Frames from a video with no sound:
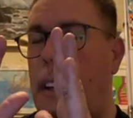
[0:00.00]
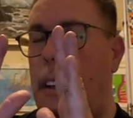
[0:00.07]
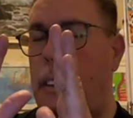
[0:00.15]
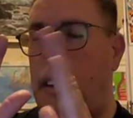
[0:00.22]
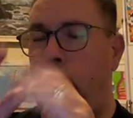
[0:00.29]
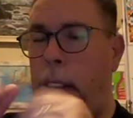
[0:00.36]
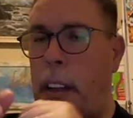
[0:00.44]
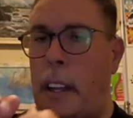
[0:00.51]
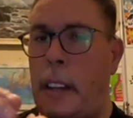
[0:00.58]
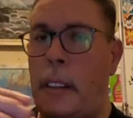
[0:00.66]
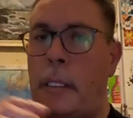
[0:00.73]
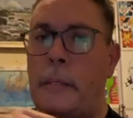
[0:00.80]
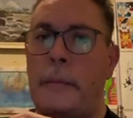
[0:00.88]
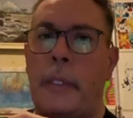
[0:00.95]
the Thing
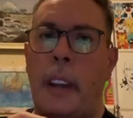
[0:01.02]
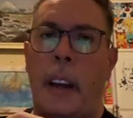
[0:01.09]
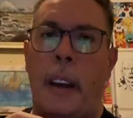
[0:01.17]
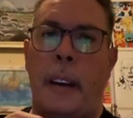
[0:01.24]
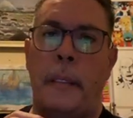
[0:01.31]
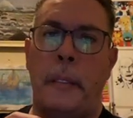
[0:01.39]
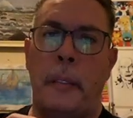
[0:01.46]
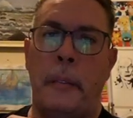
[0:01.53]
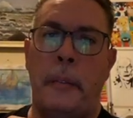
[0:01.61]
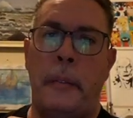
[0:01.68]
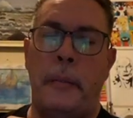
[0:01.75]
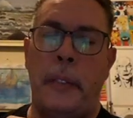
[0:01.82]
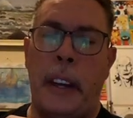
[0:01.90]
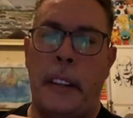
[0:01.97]
from
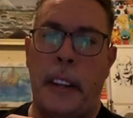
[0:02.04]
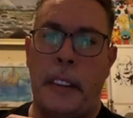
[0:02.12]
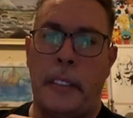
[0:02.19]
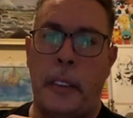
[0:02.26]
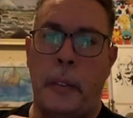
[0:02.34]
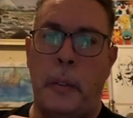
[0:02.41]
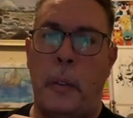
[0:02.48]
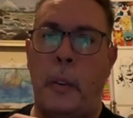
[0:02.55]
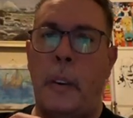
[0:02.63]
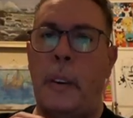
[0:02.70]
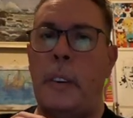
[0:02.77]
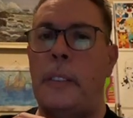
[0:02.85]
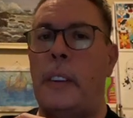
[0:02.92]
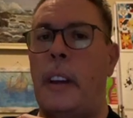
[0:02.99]
Fantastic
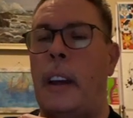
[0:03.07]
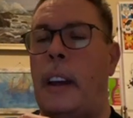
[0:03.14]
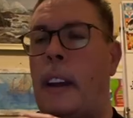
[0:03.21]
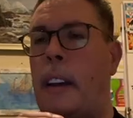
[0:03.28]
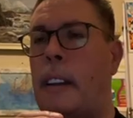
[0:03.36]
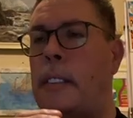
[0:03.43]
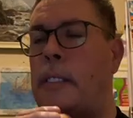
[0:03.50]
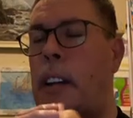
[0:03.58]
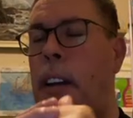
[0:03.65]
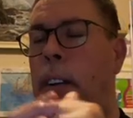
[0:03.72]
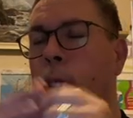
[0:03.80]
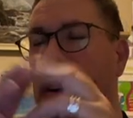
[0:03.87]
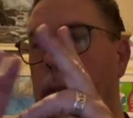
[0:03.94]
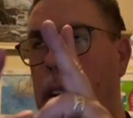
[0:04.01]
Four, and Jack
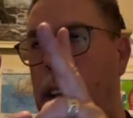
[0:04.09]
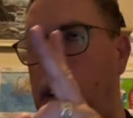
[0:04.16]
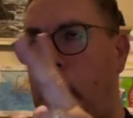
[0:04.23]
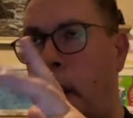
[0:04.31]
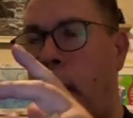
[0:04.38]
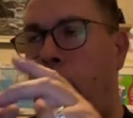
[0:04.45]
Kirby